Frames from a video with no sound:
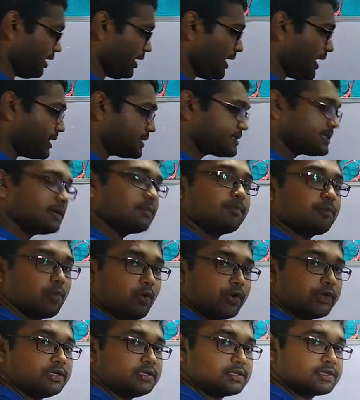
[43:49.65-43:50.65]
A has some
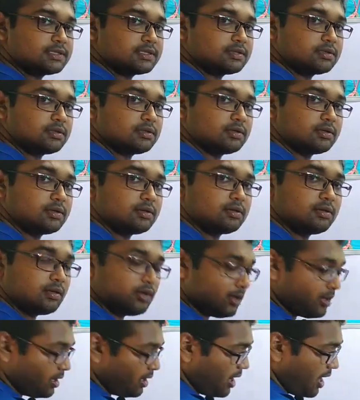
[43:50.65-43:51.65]
points
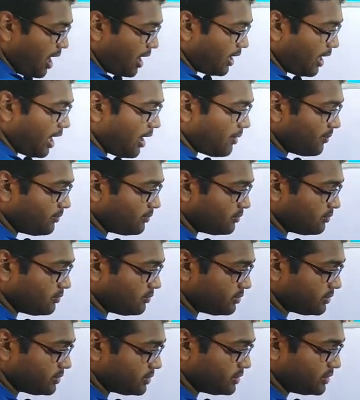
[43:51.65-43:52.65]
and I am
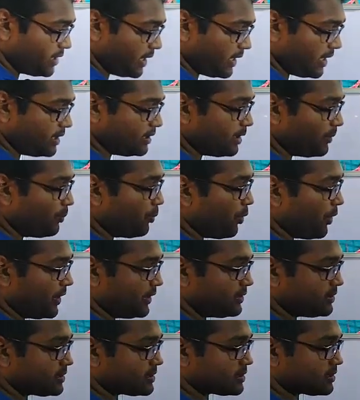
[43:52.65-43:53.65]
taking the
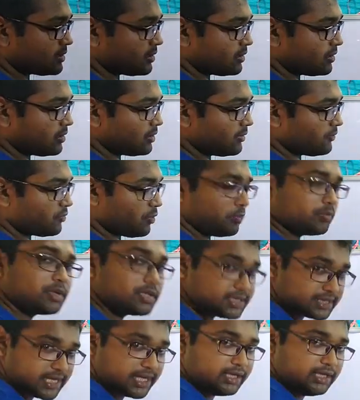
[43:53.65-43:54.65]
points from
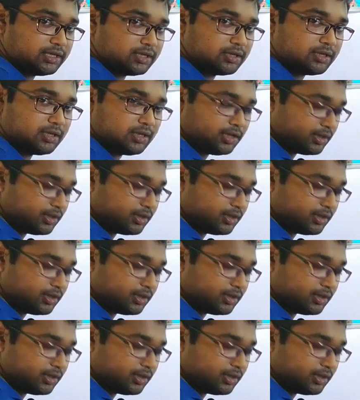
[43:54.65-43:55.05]
the set,